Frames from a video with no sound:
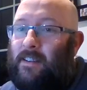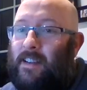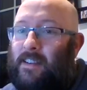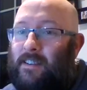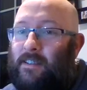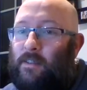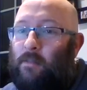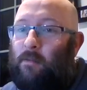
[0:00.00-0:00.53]

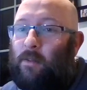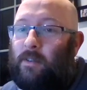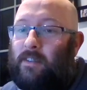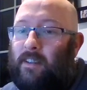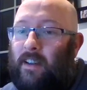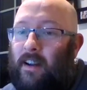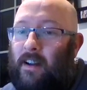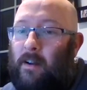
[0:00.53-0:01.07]
There's
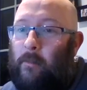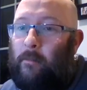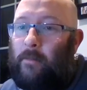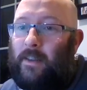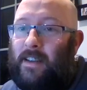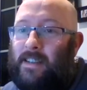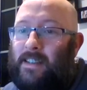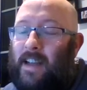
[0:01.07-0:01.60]
still to
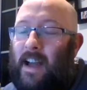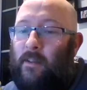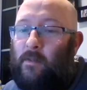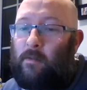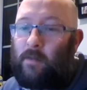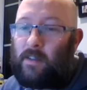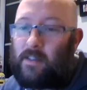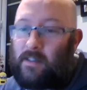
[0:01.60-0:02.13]
come. Is that
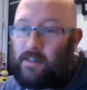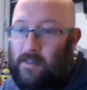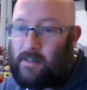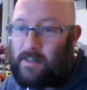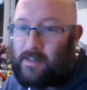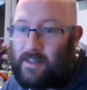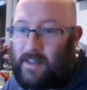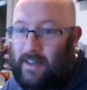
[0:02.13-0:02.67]
everybody's
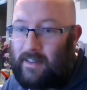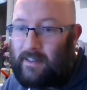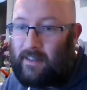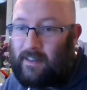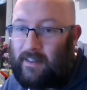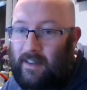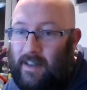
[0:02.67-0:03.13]
scores in?